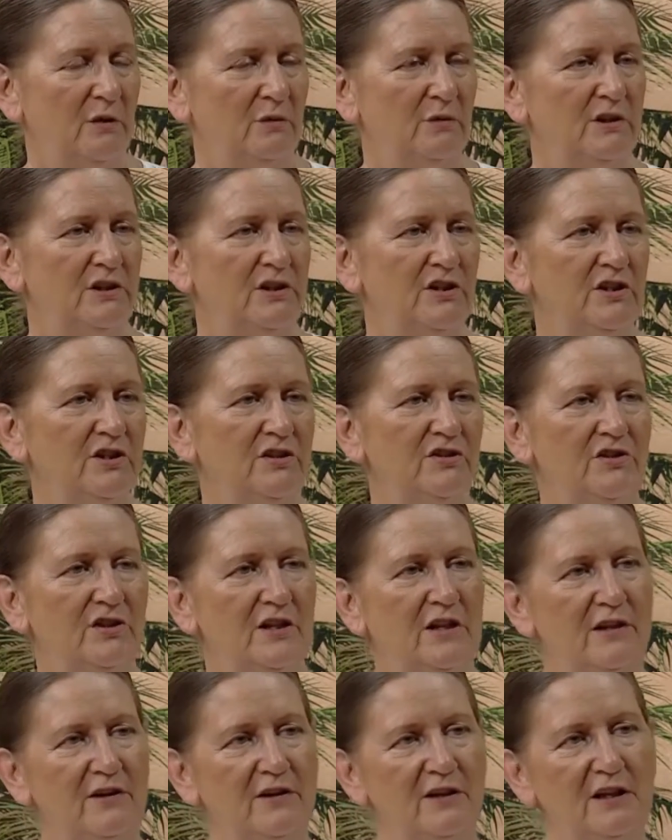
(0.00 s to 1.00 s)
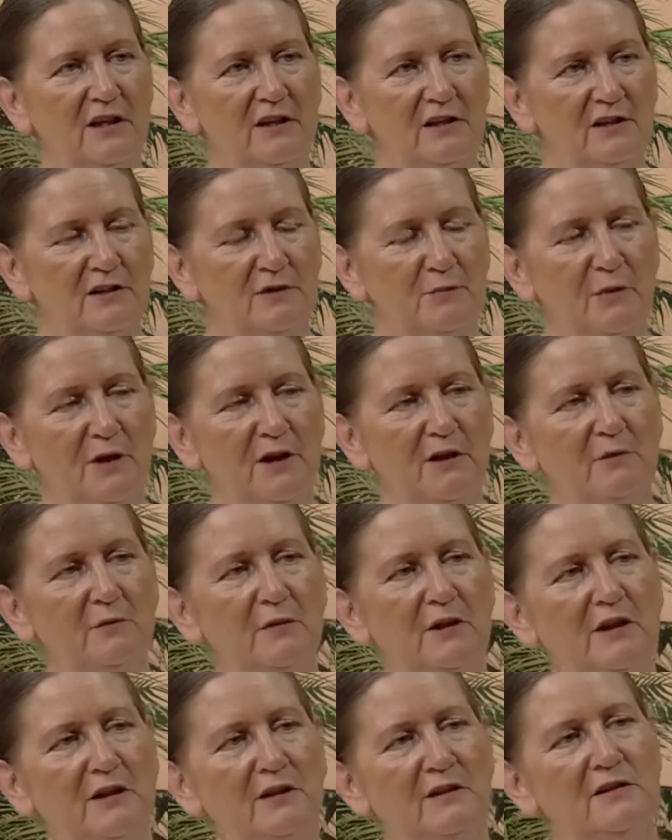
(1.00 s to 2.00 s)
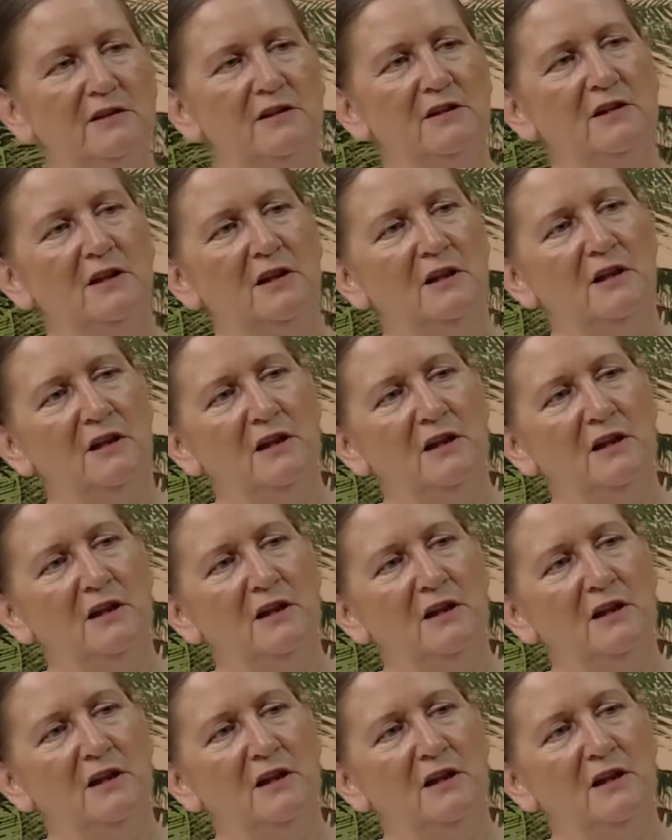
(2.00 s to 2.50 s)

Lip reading: which is that the experiment